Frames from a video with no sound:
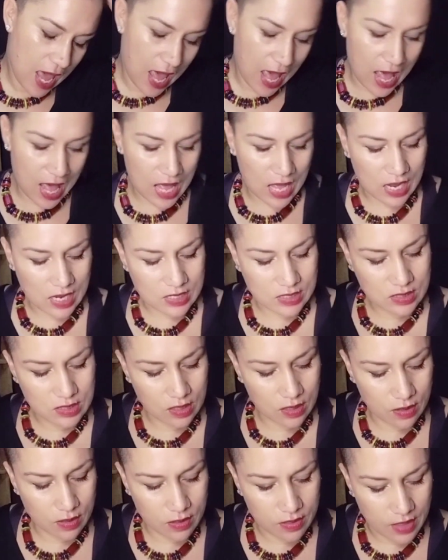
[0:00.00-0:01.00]
and
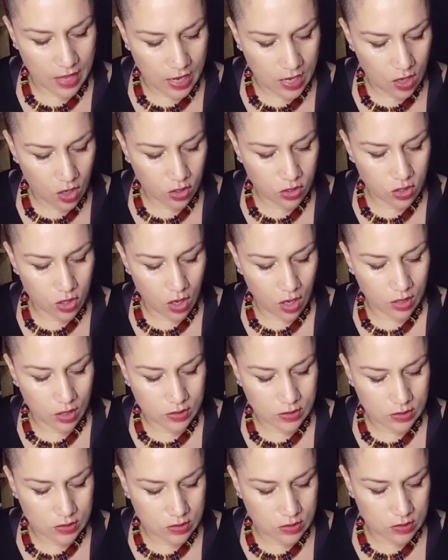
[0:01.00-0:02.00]
they are
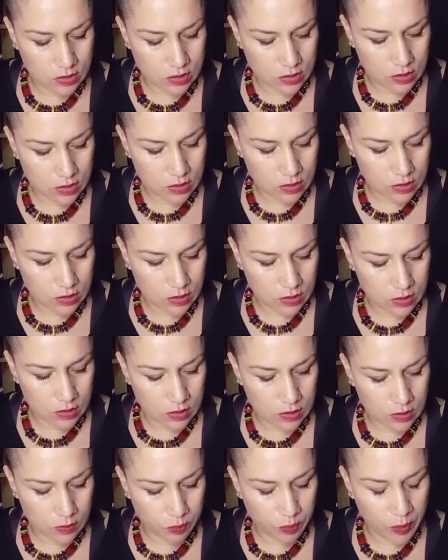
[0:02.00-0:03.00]
not
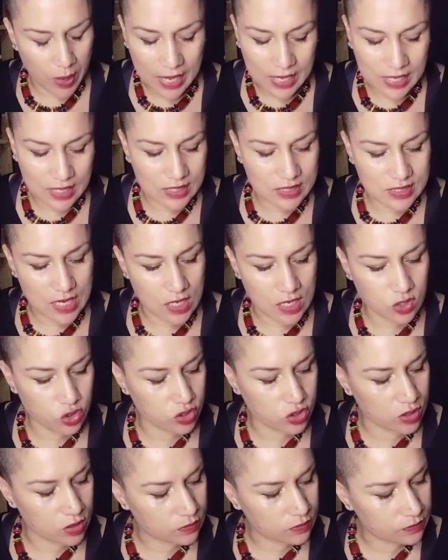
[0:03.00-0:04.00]
paying
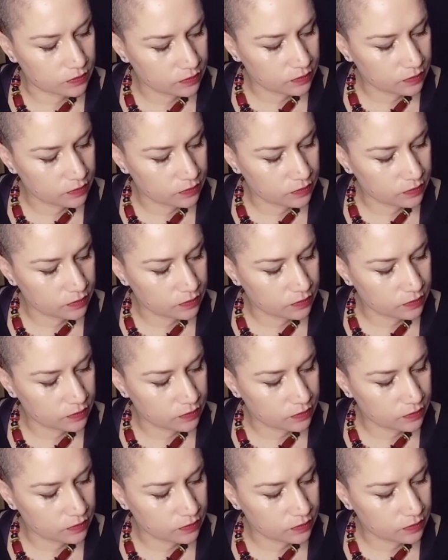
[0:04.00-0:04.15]
attention.